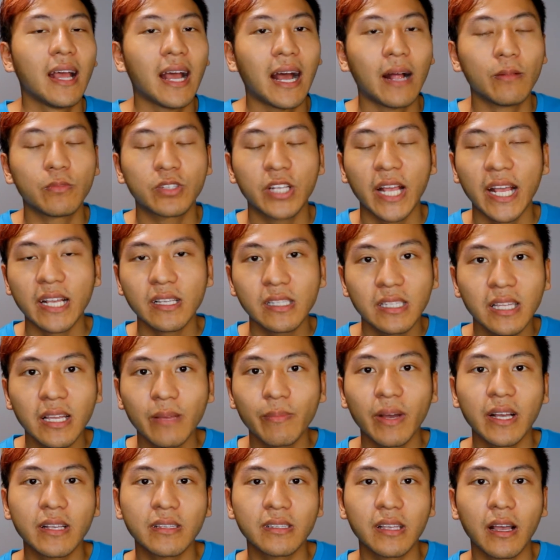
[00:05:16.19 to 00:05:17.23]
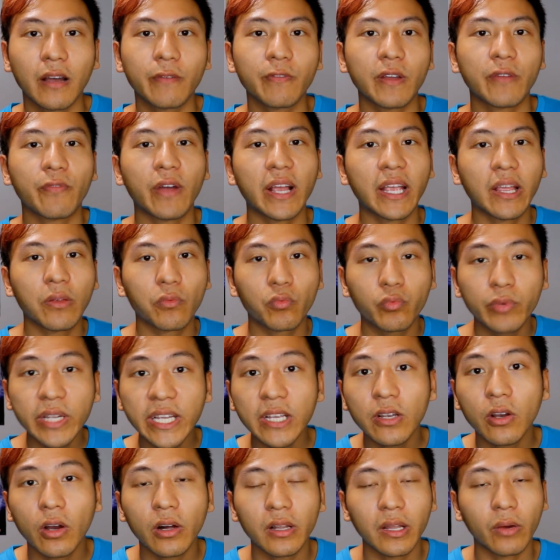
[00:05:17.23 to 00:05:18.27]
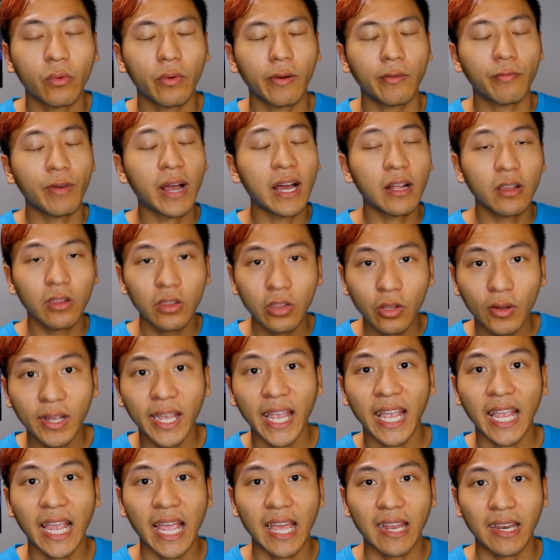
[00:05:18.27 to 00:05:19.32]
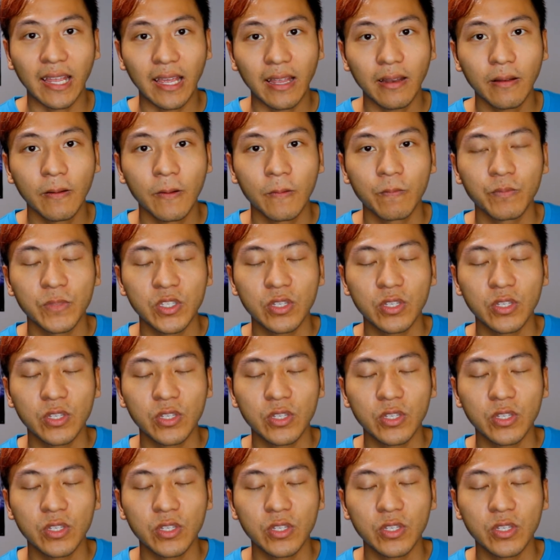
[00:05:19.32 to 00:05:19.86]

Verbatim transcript: I'm testing myself if I can recall it without looking at it.